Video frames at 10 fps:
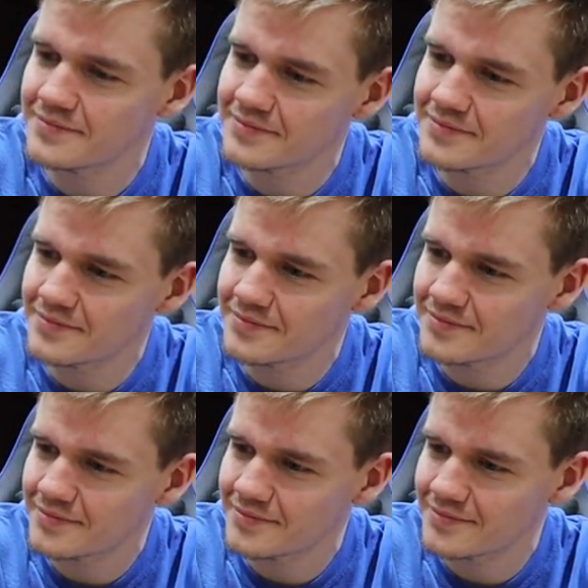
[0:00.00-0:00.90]

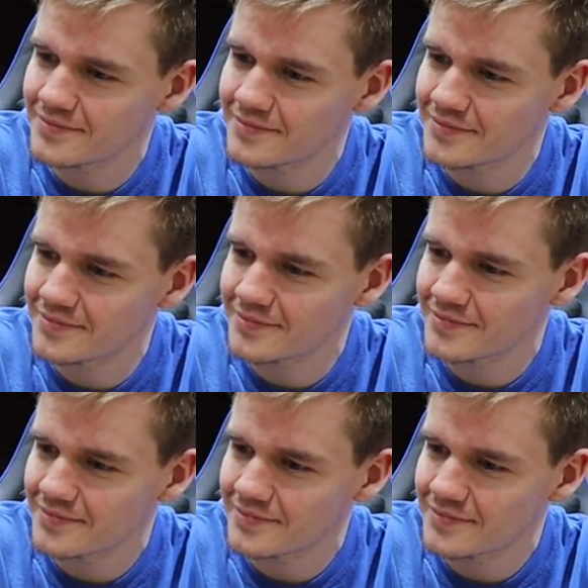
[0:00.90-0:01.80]

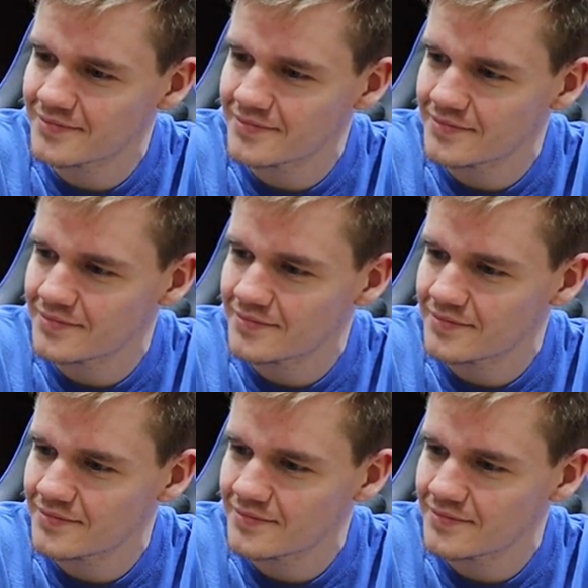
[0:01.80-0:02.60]
No words are spoken by the person on screen.